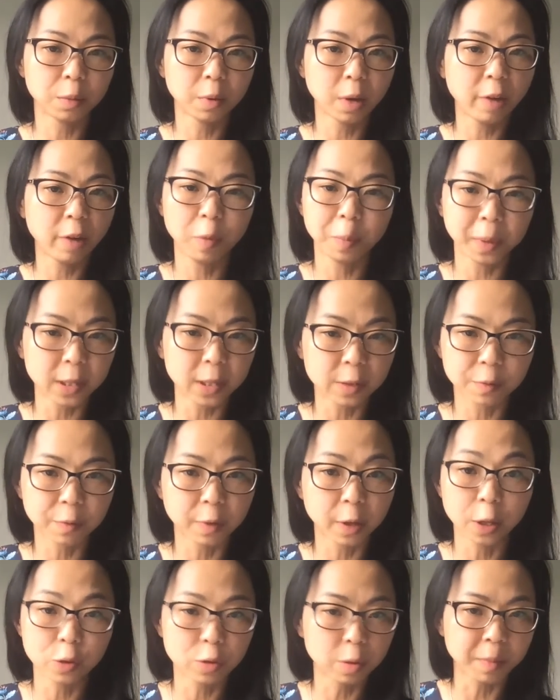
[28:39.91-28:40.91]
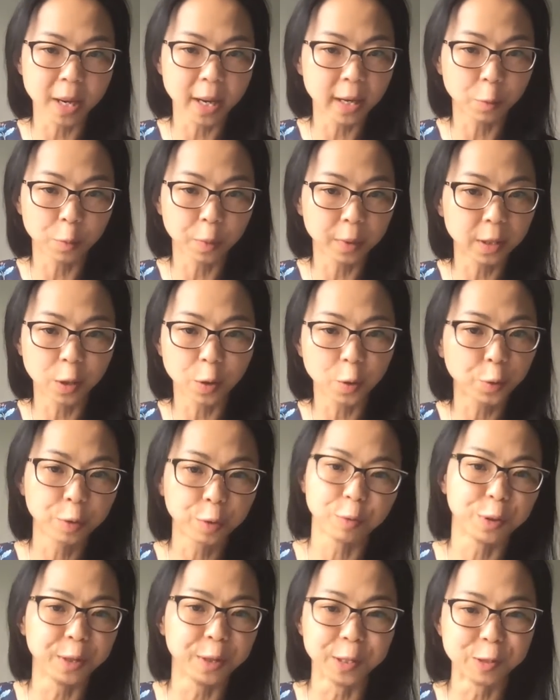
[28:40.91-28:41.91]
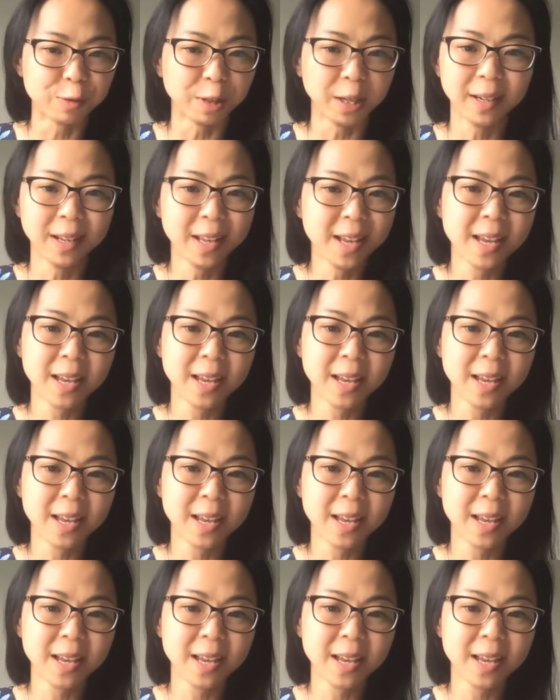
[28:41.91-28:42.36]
everybody's very dramatic when they go through things, right?